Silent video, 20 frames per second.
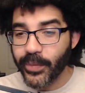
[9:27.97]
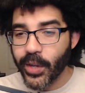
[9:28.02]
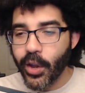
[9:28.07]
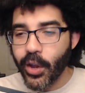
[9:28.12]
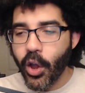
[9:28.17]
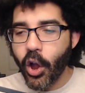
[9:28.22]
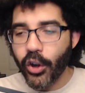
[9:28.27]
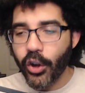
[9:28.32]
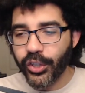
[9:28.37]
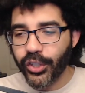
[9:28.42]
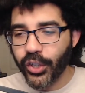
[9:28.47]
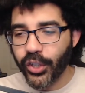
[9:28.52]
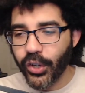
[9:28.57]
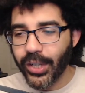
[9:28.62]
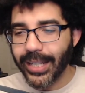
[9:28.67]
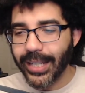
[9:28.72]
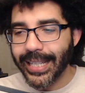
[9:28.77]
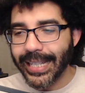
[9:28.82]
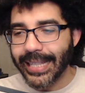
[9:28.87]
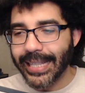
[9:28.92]
are
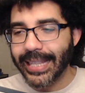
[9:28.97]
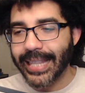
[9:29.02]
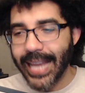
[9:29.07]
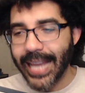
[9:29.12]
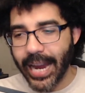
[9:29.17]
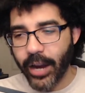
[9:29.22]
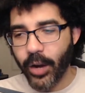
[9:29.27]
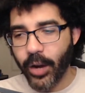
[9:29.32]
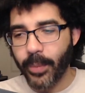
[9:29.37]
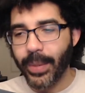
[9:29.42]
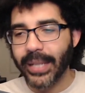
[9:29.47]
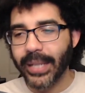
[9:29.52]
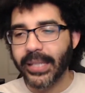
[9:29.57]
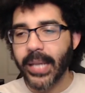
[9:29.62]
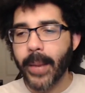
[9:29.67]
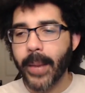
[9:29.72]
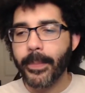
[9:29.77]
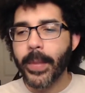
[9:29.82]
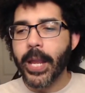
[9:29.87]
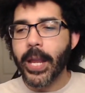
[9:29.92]
certainly there. But
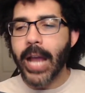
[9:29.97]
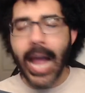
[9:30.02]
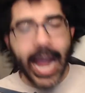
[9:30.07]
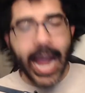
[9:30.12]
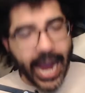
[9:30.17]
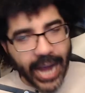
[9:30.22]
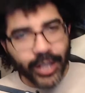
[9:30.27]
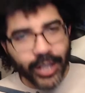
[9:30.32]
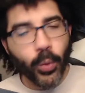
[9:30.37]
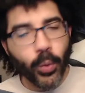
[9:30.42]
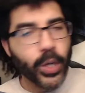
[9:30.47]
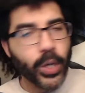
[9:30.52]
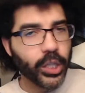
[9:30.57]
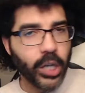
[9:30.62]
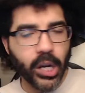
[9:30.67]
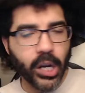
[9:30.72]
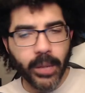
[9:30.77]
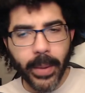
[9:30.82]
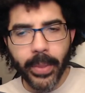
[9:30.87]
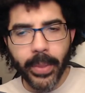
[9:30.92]
I do want to
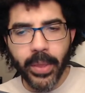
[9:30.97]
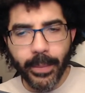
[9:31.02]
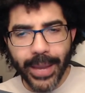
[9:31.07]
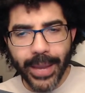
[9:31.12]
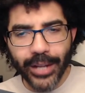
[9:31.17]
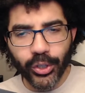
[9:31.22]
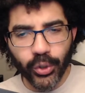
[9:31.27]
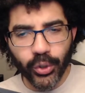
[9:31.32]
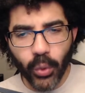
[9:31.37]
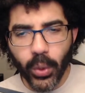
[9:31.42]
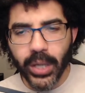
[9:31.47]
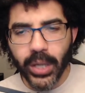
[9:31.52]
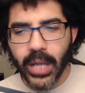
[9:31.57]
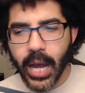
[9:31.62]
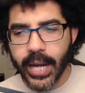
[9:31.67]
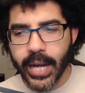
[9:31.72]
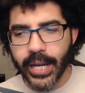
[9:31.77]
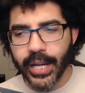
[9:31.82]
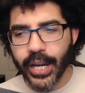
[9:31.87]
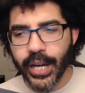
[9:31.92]
talk about the main
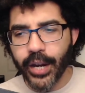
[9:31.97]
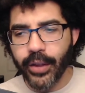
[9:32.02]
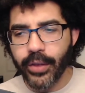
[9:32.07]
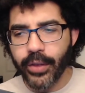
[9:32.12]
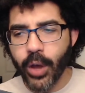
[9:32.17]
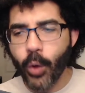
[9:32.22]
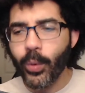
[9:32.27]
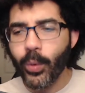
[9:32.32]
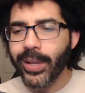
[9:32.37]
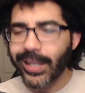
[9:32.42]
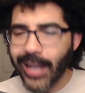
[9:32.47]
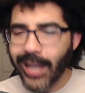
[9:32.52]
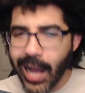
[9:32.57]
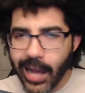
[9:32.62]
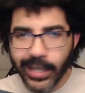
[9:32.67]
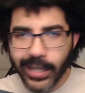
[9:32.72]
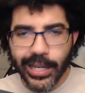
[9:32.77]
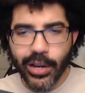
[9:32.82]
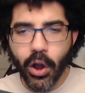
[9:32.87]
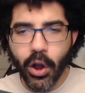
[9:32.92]
storyline in here, though, with
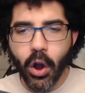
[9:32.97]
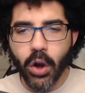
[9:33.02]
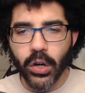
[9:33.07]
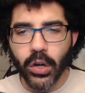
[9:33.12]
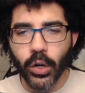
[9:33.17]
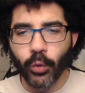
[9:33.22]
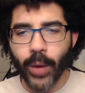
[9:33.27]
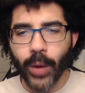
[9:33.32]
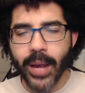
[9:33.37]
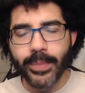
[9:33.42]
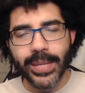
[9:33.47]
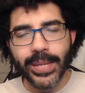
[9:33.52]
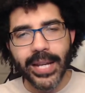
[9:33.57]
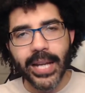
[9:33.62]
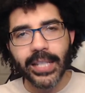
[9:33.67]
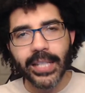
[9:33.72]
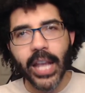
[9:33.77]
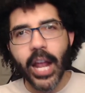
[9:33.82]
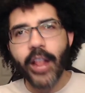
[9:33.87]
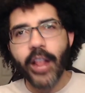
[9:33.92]
Kakihara, right?
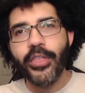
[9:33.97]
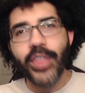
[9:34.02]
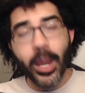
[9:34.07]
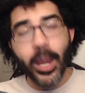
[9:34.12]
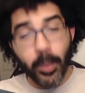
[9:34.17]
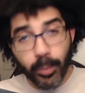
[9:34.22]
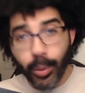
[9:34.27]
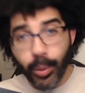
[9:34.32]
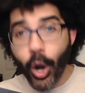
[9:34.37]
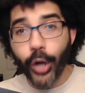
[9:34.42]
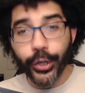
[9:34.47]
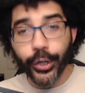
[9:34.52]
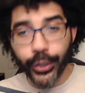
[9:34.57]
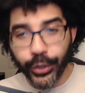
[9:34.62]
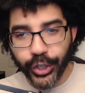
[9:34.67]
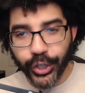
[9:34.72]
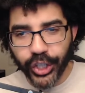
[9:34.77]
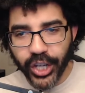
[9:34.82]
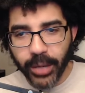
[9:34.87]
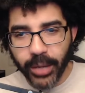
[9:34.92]
Because their
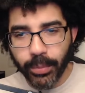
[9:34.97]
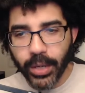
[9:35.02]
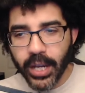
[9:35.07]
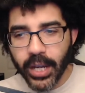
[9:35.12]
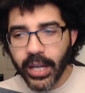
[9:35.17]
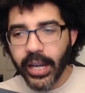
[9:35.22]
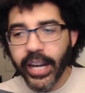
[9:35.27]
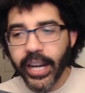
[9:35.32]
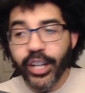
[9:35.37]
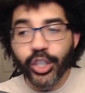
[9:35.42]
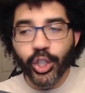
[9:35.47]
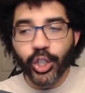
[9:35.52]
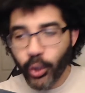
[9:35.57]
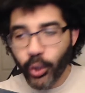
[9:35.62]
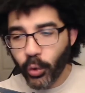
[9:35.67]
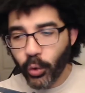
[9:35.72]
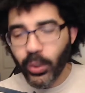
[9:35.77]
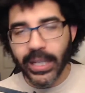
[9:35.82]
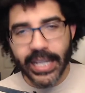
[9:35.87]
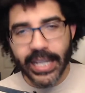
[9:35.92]
partnership is
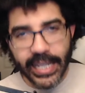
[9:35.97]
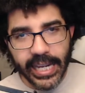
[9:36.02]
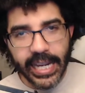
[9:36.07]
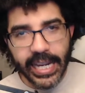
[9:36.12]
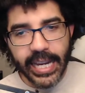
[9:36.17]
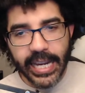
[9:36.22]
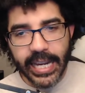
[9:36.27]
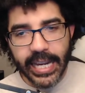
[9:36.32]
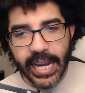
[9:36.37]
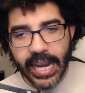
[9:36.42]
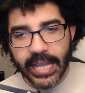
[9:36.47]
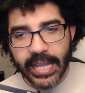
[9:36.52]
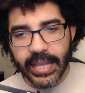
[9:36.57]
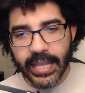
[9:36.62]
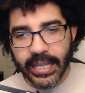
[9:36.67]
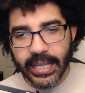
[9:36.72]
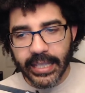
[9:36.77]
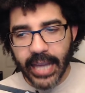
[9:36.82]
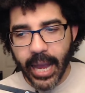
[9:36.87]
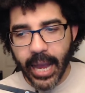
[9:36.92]
truly key in
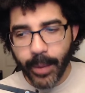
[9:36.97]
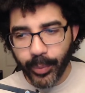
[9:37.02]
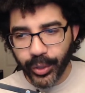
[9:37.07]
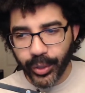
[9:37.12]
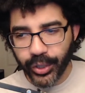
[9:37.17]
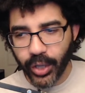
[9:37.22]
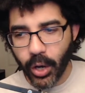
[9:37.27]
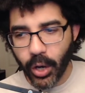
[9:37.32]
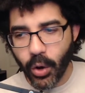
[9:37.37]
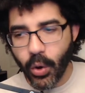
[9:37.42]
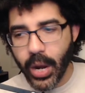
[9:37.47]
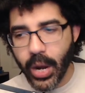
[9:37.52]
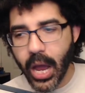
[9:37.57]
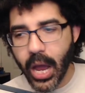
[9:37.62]
this episode.